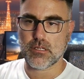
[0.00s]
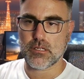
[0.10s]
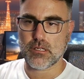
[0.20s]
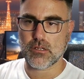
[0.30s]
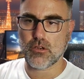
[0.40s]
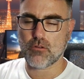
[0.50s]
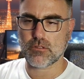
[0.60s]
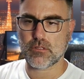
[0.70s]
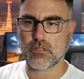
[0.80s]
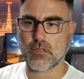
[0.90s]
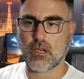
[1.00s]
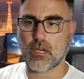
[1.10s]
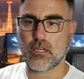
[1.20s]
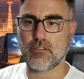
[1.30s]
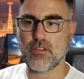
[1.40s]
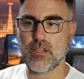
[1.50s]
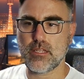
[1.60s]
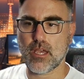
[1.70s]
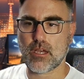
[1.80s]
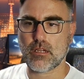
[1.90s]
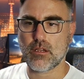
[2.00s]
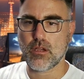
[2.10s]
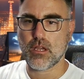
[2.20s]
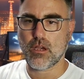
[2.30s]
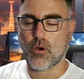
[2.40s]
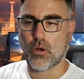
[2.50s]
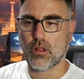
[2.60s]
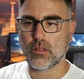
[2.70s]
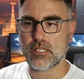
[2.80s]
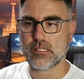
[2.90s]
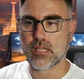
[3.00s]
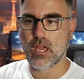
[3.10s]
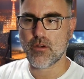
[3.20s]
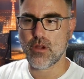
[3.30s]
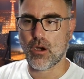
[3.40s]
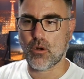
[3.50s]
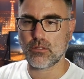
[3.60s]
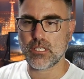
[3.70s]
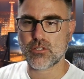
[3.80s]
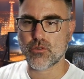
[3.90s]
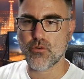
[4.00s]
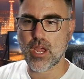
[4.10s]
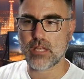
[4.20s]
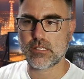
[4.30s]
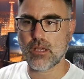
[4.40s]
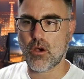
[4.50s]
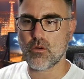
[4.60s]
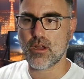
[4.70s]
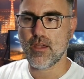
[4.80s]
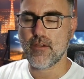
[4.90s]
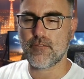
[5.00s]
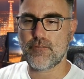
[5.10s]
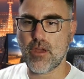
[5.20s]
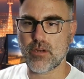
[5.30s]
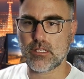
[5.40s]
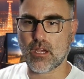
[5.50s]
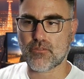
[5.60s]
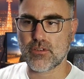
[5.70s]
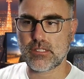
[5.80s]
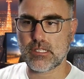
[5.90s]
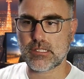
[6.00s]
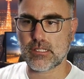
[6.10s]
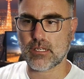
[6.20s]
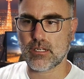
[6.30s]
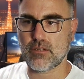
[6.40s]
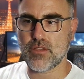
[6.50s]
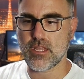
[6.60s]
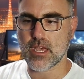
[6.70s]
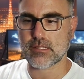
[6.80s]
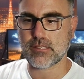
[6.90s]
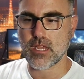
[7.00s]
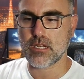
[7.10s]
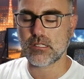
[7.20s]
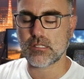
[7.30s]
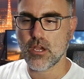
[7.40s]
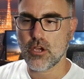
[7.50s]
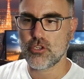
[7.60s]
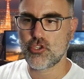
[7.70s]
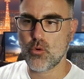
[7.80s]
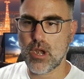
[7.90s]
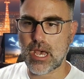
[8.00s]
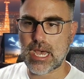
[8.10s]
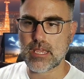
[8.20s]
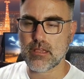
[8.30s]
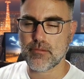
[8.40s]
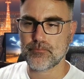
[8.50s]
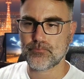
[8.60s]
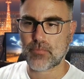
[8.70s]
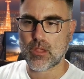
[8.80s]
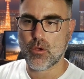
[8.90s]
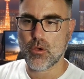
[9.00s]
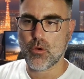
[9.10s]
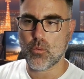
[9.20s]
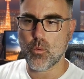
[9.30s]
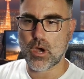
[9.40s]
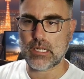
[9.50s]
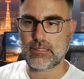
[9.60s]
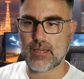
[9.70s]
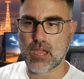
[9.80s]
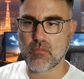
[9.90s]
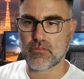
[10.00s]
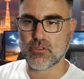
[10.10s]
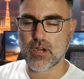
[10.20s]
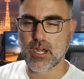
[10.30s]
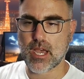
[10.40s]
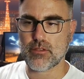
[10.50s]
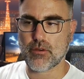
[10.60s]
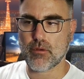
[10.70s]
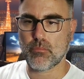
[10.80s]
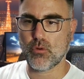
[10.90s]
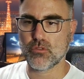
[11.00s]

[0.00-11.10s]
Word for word: goes on Nvidia, all this area, all this red zone, very tough resistance on Nvidia since July. One time after another, bulls